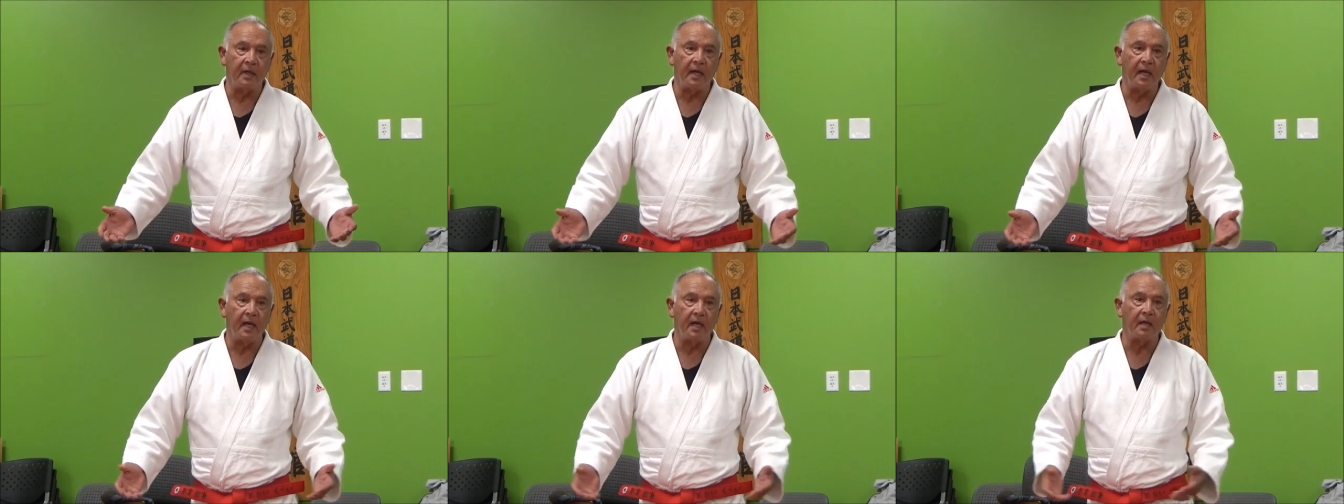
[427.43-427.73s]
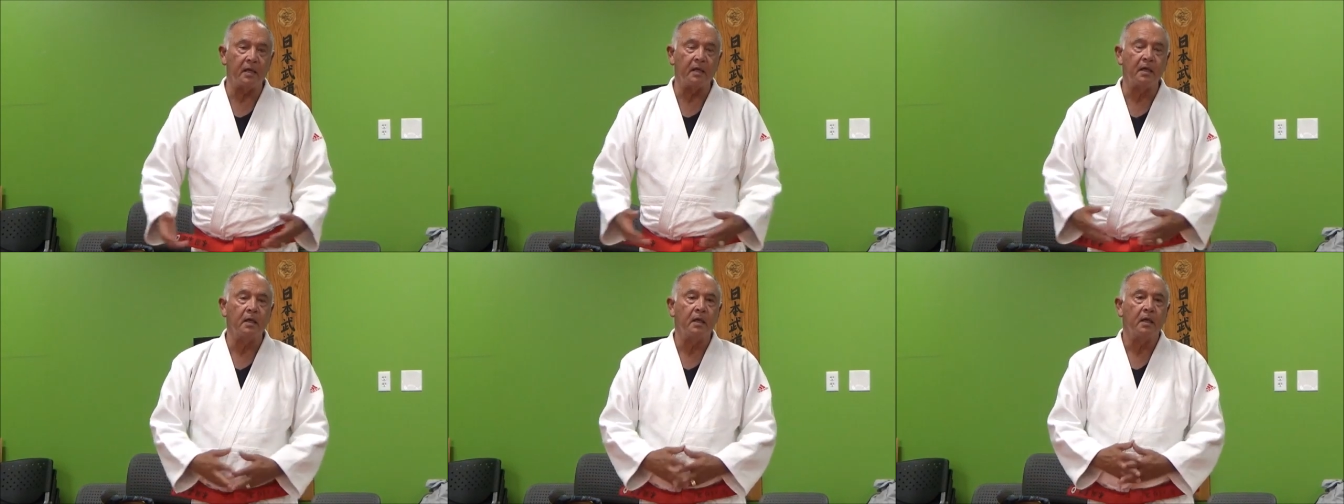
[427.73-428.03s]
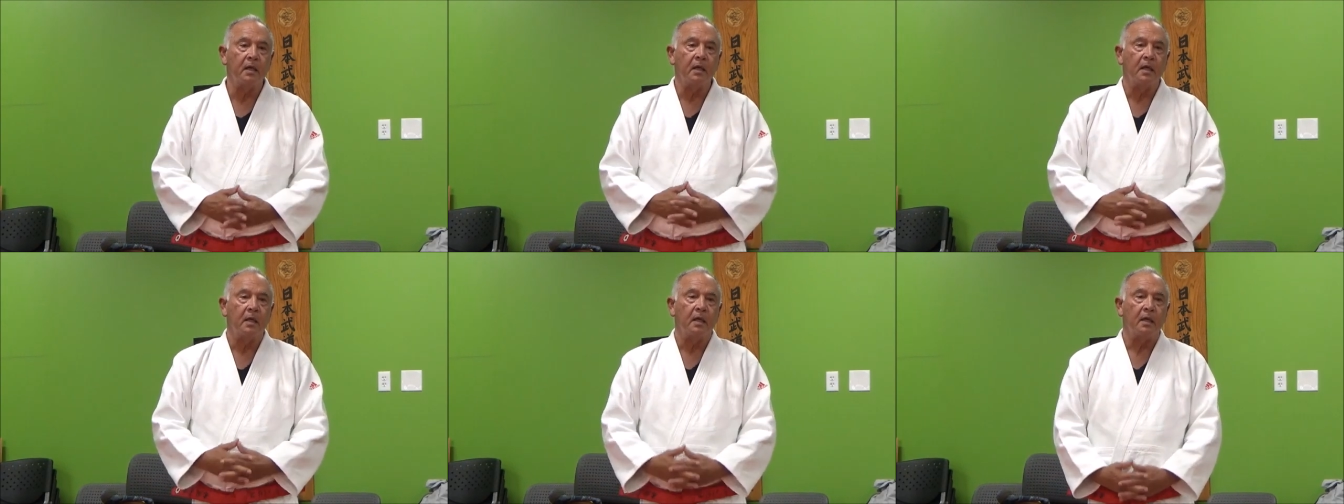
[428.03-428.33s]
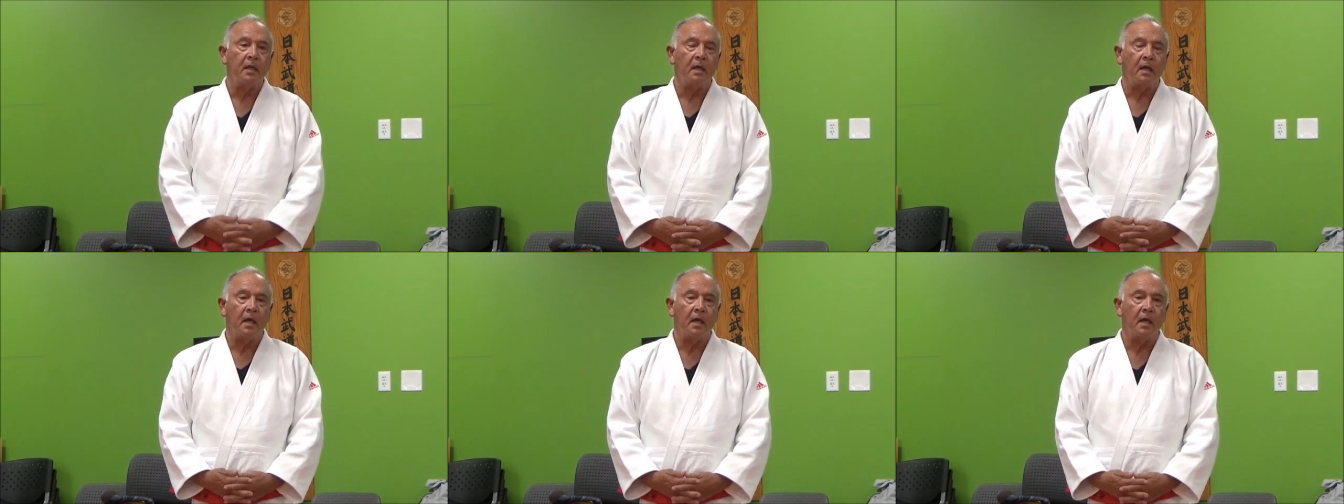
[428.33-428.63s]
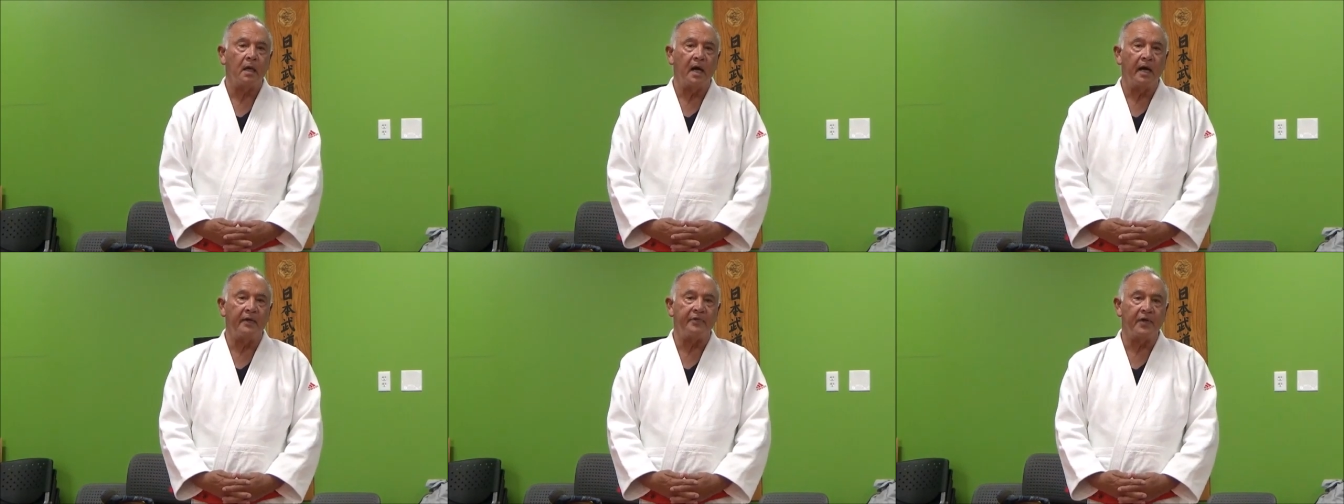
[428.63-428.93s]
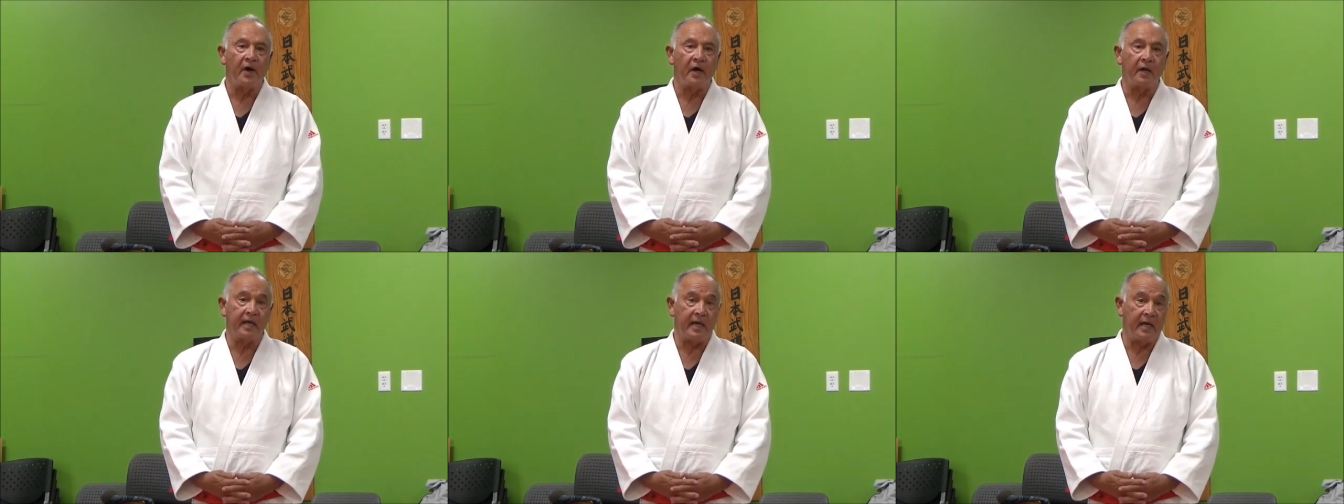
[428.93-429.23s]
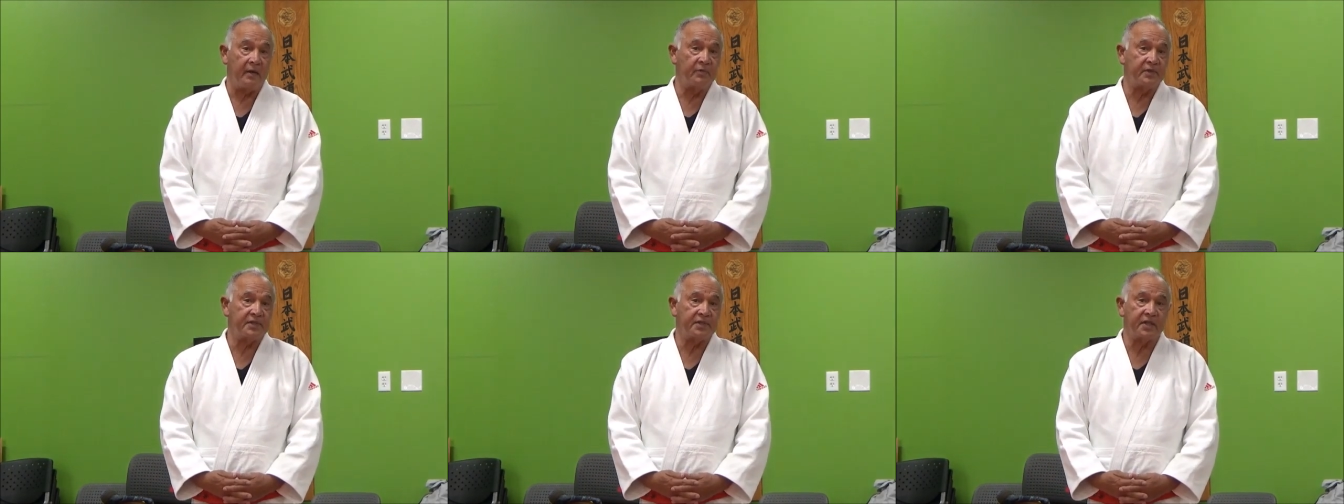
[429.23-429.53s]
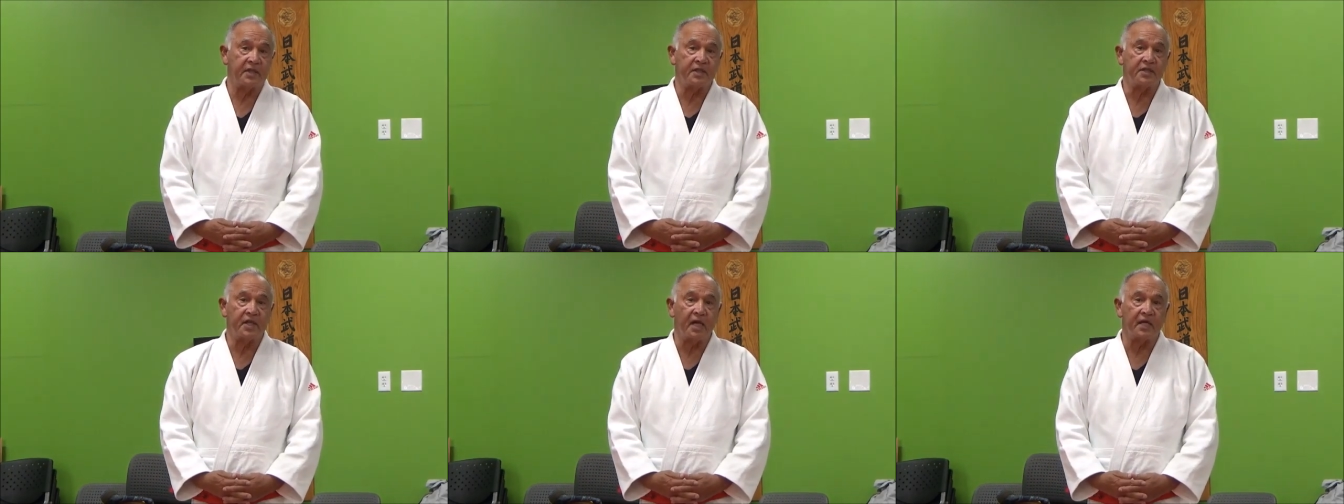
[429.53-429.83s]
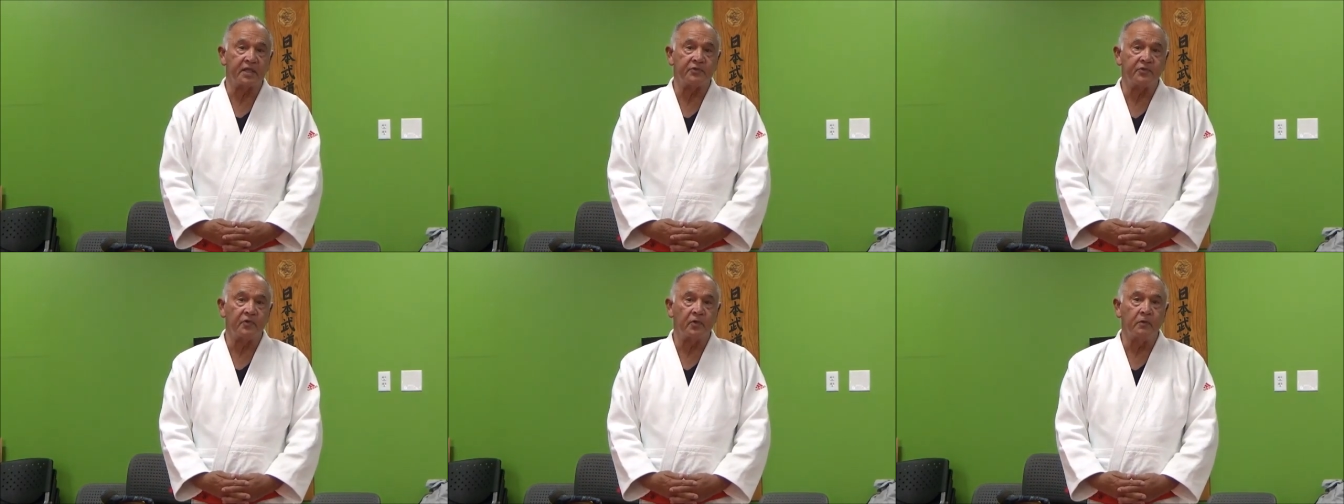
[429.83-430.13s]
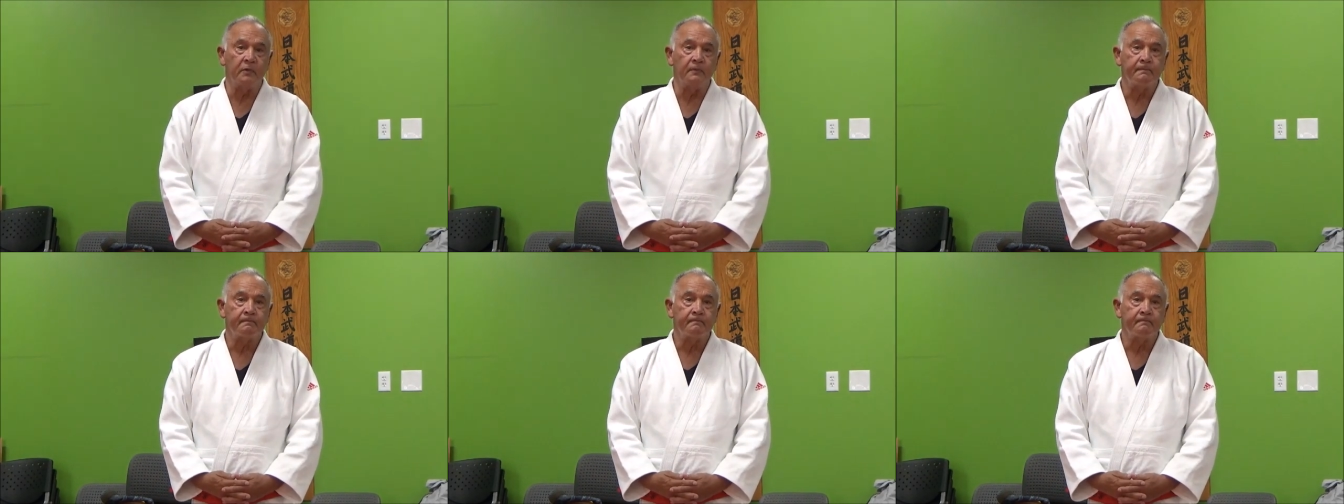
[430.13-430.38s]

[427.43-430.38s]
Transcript: and I thought he was successful.